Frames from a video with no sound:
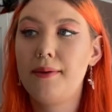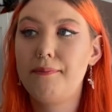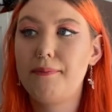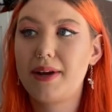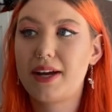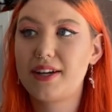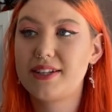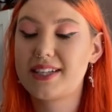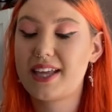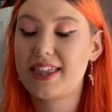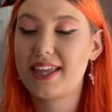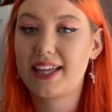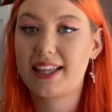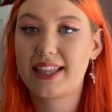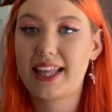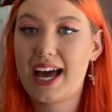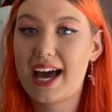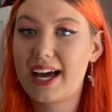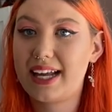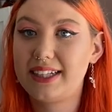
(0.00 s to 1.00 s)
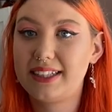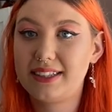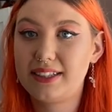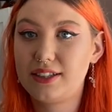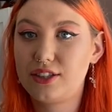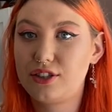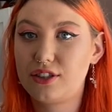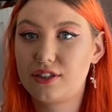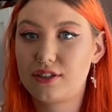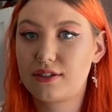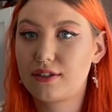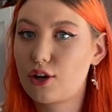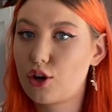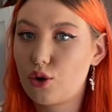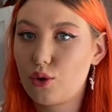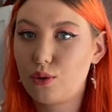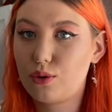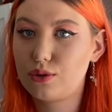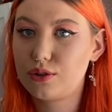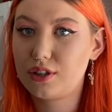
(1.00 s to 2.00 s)
because I think the hand is just
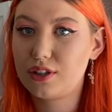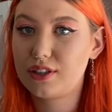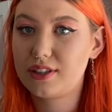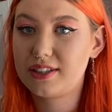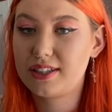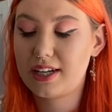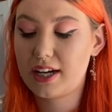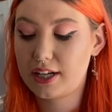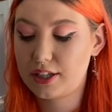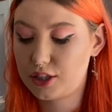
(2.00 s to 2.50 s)
gorgeous and I